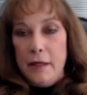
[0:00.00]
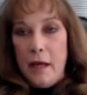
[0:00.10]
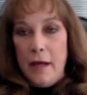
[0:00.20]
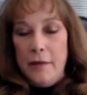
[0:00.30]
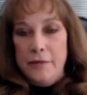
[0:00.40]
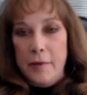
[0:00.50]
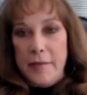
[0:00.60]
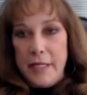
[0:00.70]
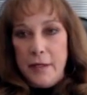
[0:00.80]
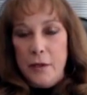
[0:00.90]

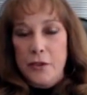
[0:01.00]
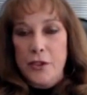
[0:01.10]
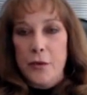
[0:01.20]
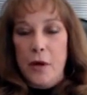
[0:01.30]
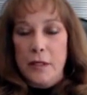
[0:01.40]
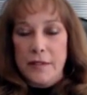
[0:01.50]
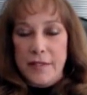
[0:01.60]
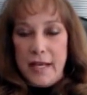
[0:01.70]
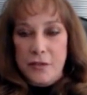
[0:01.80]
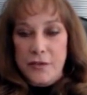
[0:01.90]
from here to our
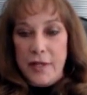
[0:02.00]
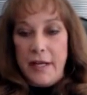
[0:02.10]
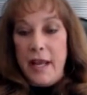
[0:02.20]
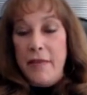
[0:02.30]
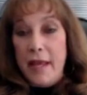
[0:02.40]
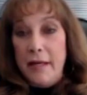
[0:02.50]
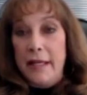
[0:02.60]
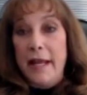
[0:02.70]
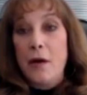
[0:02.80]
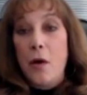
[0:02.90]
disaster site and then
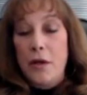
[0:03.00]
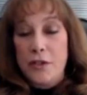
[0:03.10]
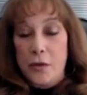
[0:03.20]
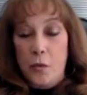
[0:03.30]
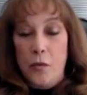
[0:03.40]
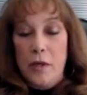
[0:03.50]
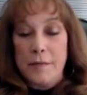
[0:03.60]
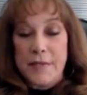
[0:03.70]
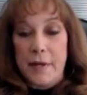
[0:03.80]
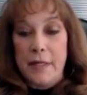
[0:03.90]
again onto the
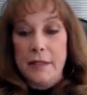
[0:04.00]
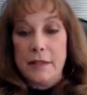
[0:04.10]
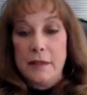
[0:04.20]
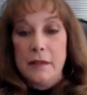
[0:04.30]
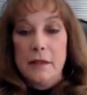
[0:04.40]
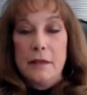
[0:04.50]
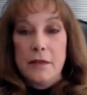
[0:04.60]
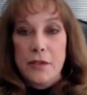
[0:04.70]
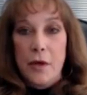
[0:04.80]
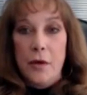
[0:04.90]
warm site.
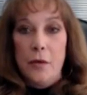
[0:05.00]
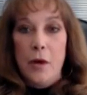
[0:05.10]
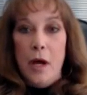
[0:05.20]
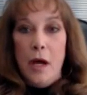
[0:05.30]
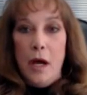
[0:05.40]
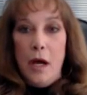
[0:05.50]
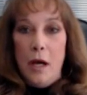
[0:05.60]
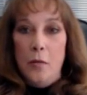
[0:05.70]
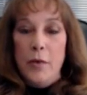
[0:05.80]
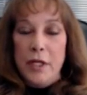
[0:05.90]
So
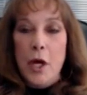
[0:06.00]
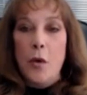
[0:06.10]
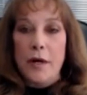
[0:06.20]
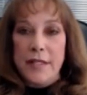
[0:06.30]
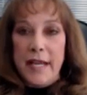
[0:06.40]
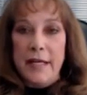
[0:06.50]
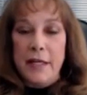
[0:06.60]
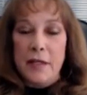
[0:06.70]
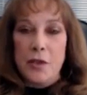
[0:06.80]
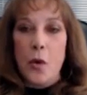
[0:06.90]
we know our
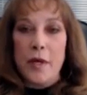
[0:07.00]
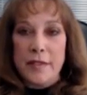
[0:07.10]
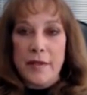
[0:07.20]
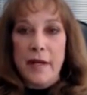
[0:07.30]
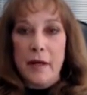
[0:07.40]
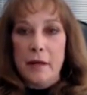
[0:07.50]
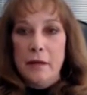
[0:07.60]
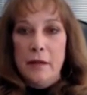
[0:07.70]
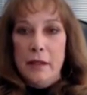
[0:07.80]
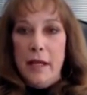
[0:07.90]
data is always there,
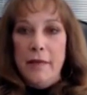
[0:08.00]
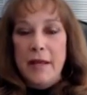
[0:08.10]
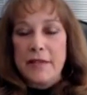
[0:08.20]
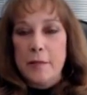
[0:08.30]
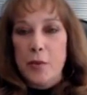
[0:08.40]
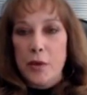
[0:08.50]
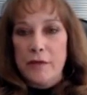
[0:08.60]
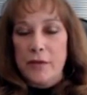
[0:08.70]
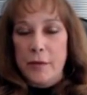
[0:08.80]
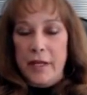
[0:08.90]
and that's
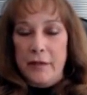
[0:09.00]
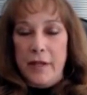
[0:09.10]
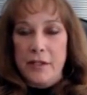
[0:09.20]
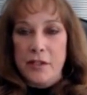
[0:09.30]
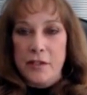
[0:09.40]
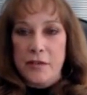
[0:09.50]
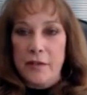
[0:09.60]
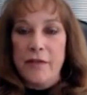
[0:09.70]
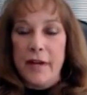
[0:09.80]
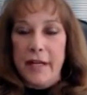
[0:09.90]
important for regulations in
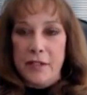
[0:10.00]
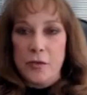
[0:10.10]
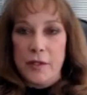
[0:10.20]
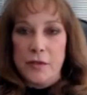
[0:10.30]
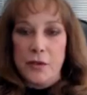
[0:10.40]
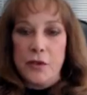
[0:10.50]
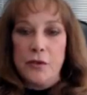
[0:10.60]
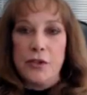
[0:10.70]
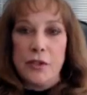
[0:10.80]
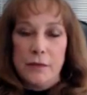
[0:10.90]
the financial
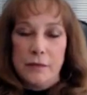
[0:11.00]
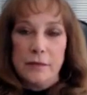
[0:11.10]
institution.